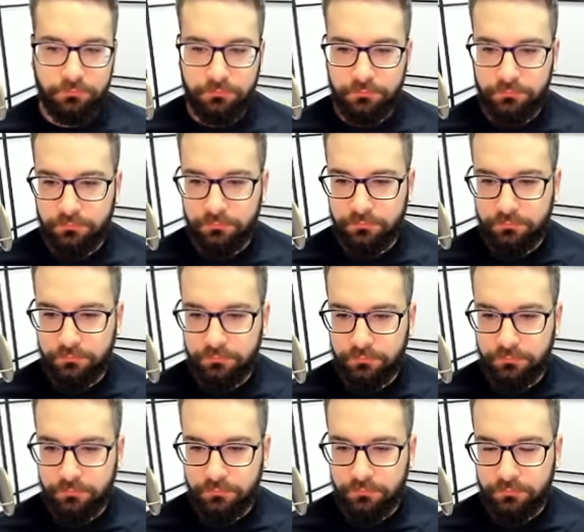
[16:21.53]

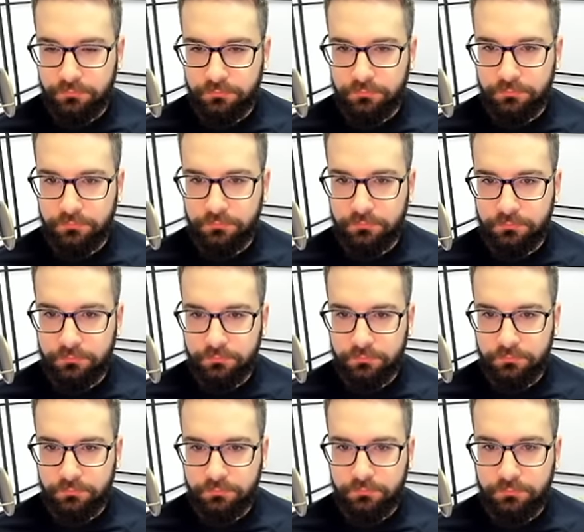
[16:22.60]

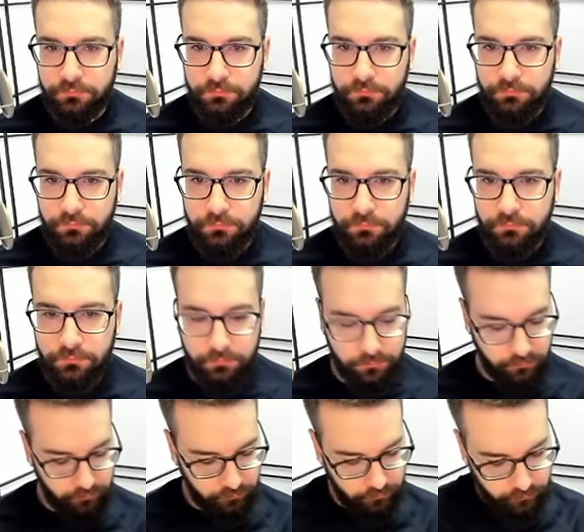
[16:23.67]

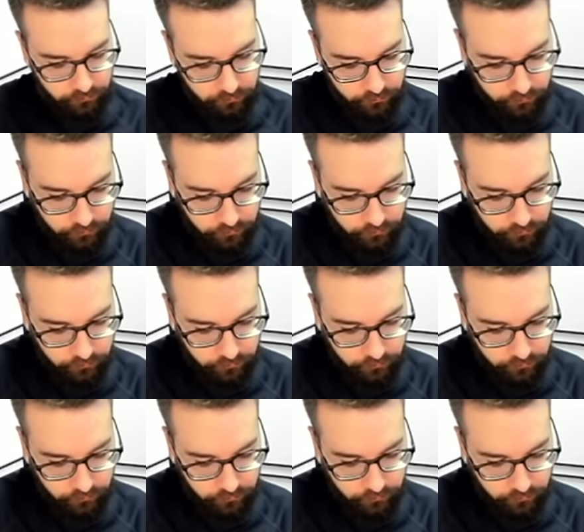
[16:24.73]
(silent)